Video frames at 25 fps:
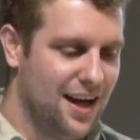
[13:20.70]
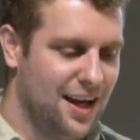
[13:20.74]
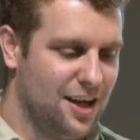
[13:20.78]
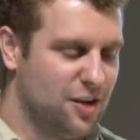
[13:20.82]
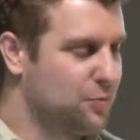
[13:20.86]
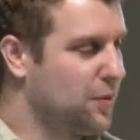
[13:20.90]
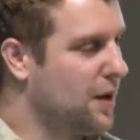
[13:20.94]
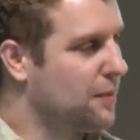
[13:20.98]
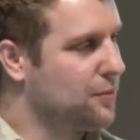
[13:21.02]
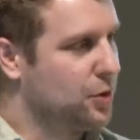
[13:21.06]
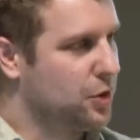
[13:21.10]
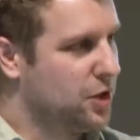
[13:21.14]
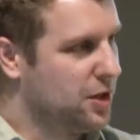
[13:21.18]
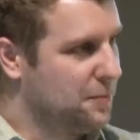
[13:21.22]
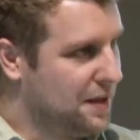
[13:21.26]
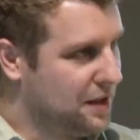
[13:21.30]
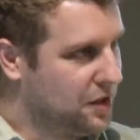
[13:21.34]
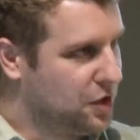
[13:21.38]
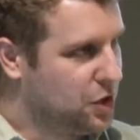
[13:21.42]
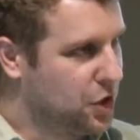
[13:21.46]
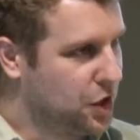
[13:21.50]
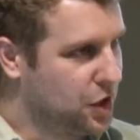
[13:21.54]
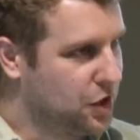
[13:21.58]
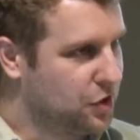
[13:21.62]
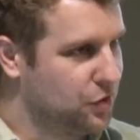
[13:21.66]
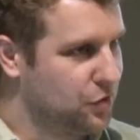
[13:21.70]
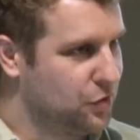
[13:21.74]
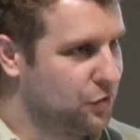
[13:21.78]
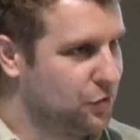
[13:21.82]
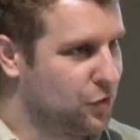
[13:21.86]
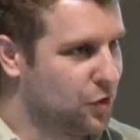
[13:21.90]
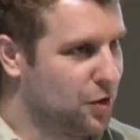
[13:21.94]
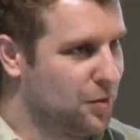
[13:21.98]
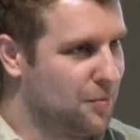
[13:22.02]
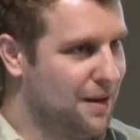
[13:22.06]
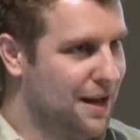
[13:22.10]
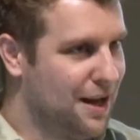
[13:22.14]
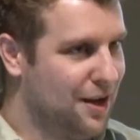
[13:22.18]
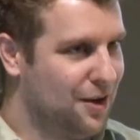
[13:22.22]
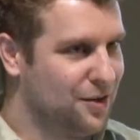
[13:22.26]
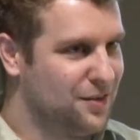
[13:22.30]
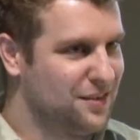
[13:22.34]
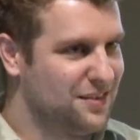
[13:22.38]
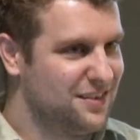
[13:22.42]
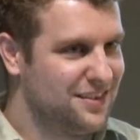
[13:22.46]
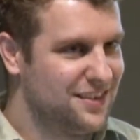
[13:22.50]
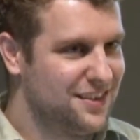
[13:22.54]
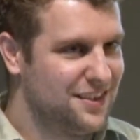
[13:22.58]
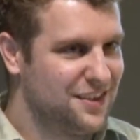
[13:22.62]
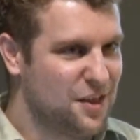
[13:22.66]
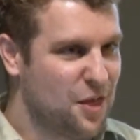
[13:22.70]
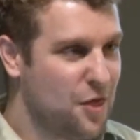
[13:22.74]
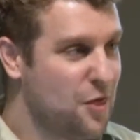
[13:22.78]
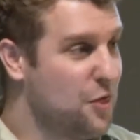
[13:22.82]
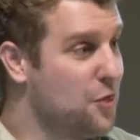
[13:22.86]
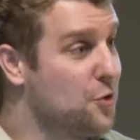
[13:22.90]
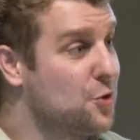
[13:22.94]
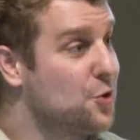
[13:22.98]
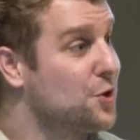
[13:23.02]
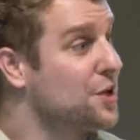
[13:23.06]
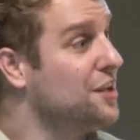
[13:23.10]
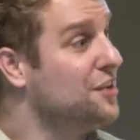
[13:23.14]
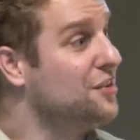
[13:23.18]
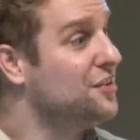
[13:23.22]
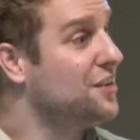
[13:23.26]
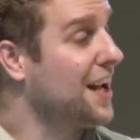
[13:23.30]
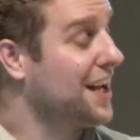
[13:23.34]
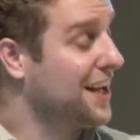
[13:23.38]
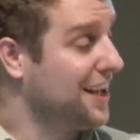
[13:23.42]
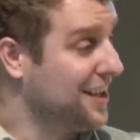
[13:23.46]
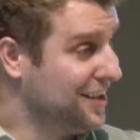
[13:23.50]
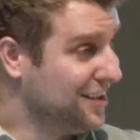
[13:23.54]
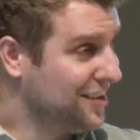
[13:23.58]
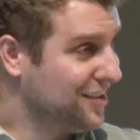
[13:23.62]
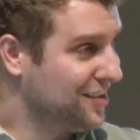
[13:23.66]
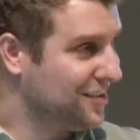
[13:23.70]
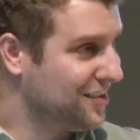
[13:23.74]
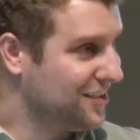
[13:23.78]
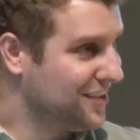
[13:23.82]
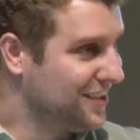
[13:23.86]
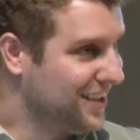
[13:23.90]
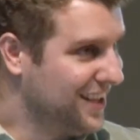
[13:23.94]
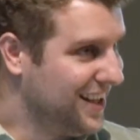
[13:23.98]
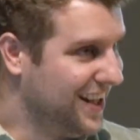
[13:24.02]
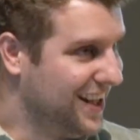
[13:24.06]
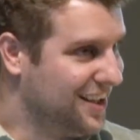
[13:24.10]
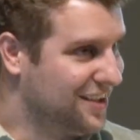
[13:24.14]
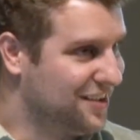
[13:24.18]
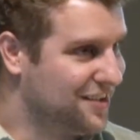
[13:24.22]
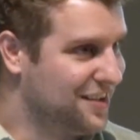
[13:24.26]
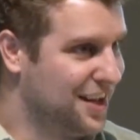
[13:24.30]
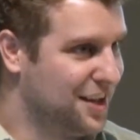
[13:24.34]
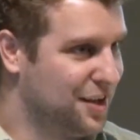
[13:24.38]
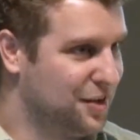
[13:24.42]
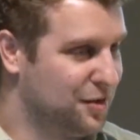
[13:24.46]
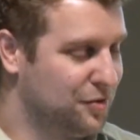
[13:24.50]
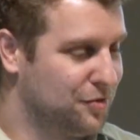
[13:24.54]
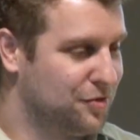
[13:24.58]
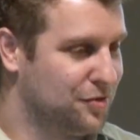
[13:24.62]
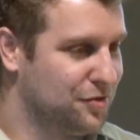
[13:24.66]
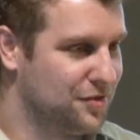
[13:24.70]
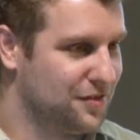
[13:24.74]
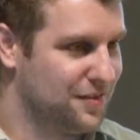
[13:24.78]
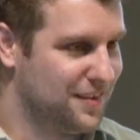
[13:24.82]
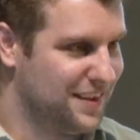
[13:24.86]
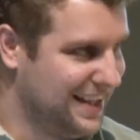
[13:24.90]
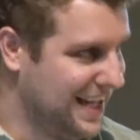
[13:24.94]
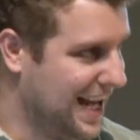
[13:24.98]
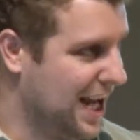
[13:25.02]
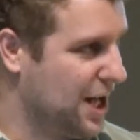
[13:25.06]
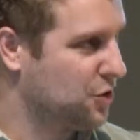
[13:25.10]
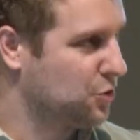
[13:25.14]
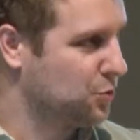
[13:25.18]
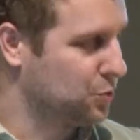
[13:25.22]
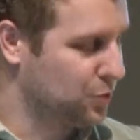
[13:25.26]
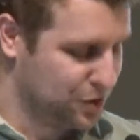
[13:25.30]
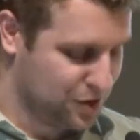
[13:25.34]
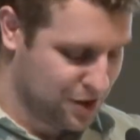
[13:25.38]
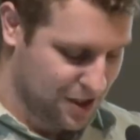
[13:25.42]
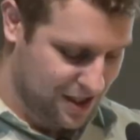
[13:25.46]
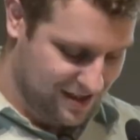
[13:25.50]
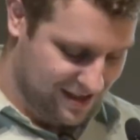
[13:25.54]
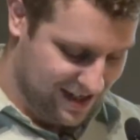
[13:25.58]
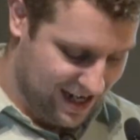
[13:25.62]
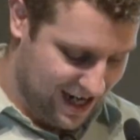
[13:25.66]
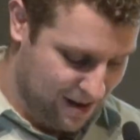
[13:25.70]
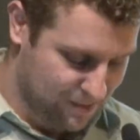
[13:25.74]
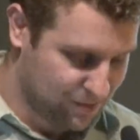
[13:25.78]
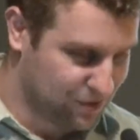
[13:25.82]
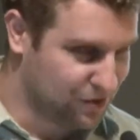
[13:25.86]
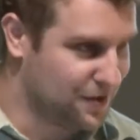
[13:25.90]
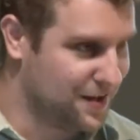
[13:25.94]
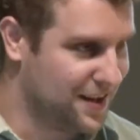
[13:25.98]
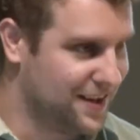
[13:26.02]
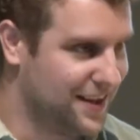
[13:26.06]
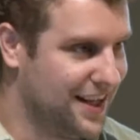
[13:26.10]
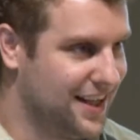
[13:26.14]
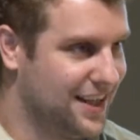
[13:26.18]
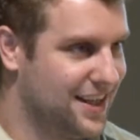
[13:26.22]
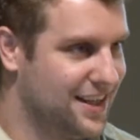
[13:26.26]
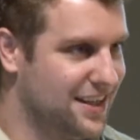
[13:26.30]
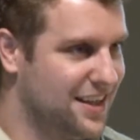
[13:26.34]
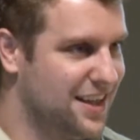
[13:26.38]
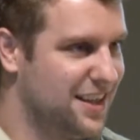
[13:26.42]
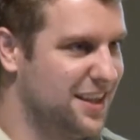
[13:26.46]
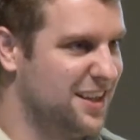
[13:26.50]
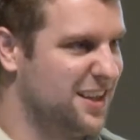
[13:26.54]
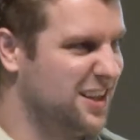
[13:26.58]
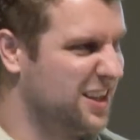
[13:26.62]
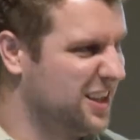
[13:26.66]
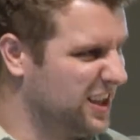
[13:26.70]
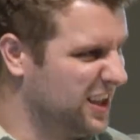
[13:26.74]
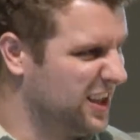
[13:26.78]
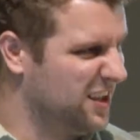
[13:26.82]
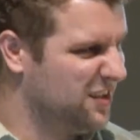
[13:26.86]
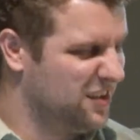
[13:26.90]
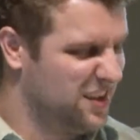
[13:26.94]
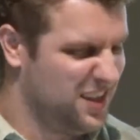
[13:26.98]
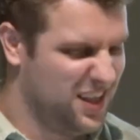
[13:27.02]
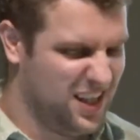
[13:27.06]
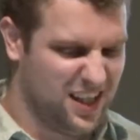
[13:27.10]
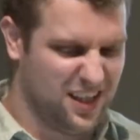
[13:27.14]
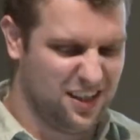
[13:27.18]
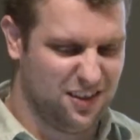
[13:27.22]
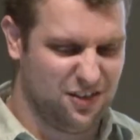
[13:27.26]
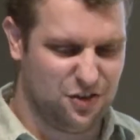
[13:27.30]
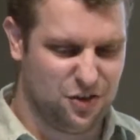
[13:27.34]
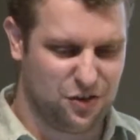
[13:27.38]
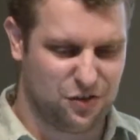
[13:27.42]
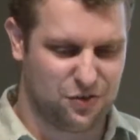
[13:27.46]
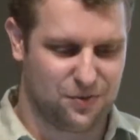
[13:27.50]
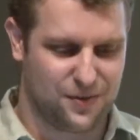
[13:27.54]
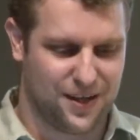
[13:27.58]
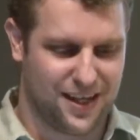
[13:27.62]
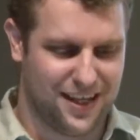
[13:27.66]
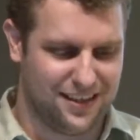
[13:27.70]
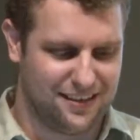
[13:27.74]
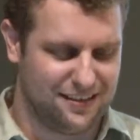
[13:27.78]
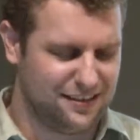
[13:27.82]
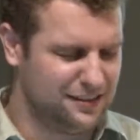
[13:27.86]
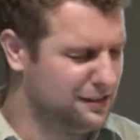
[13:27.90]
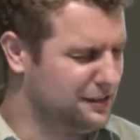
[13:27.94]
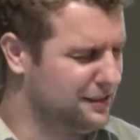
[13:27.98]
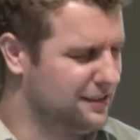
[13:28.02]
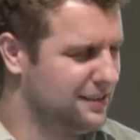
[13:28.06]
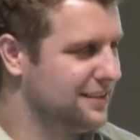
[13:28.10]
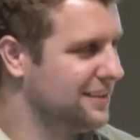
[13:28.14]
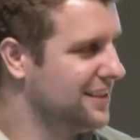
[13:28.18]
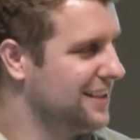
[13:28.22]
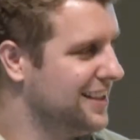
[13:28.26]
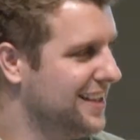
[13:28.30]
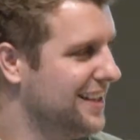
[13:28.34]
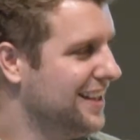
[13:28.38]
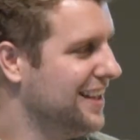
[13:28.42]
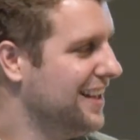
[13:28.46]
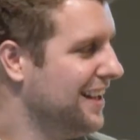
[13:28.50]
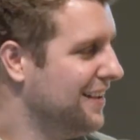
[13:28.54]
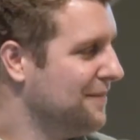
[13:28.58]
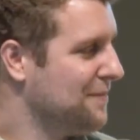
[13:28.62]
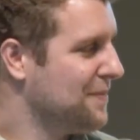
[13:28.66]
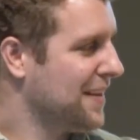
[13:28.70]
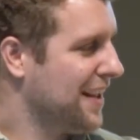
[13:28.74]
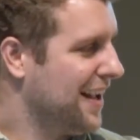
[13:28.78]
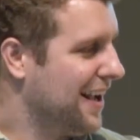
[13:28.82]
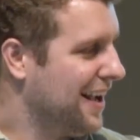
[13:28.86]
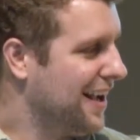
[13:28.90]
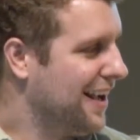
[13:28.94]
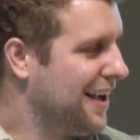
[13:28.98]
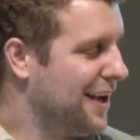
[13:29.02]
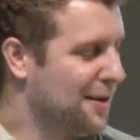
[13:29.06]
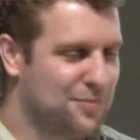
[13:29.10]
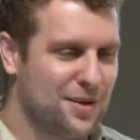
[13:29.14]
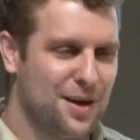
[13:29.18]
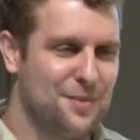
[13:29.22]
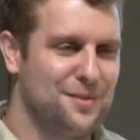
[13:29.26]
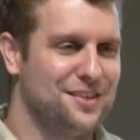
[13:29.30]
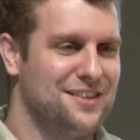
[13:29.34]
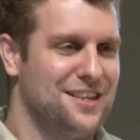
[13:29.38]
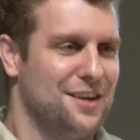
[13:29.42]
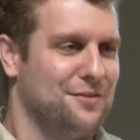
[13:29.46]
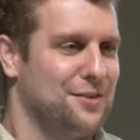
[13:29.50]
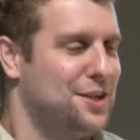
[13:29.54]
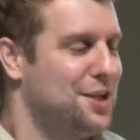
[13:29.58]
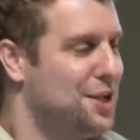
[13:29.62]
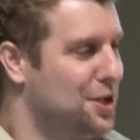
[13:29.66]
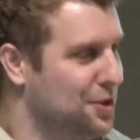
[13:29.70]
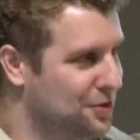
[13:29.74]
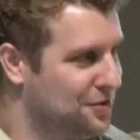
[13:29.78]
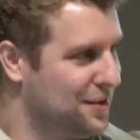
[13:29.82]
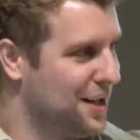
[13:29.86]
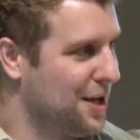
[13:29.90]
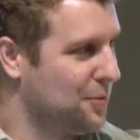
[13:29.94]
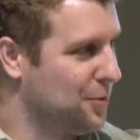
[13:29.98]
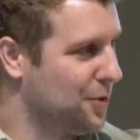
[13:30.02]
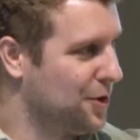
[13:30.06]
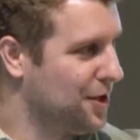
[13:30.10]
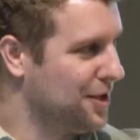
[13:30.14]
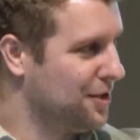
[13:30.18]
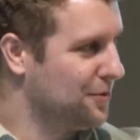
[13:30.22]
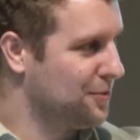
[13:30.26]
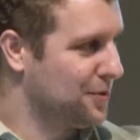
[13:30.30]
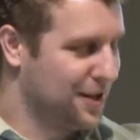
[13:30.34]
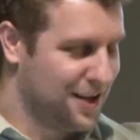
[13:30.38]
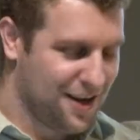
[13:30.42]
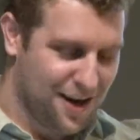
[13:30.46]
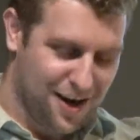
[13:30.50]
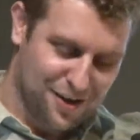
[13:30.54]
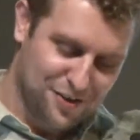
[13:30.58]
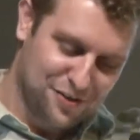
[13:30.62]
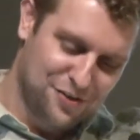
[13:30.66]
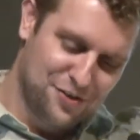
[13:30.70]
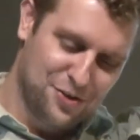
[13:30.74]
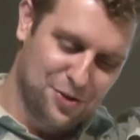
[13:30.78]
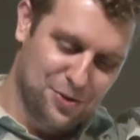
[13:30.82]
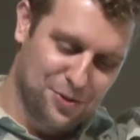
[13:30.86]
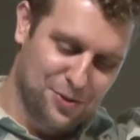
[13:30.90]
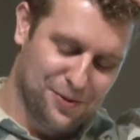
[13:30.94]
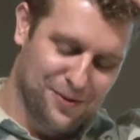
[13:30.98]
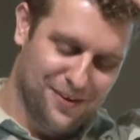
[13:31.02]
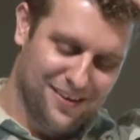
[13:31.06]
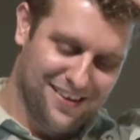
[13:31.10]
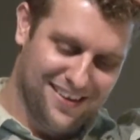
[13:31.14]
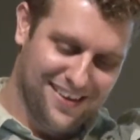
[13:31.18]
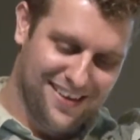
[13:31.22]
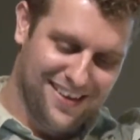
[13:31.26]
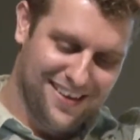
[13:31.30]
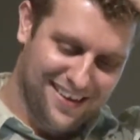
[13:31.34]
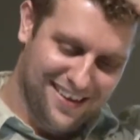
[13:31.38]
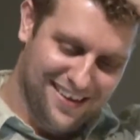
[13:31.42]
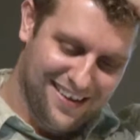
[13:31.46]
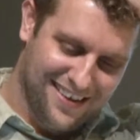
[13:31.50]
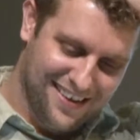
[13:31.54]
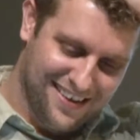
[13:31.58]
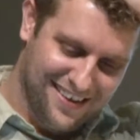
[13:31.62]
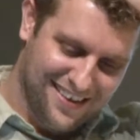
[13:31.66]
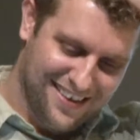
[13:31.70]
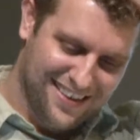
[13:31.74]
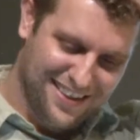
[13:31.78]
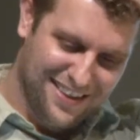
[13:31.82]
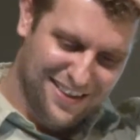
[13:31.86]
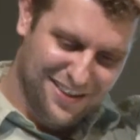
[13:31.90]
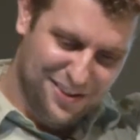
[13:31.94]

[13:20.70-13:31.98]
it's probably only been cooked for about 30 seconds instead of the actual cook time so that they can get it glistening and just right. I promise never to use that word in regards to a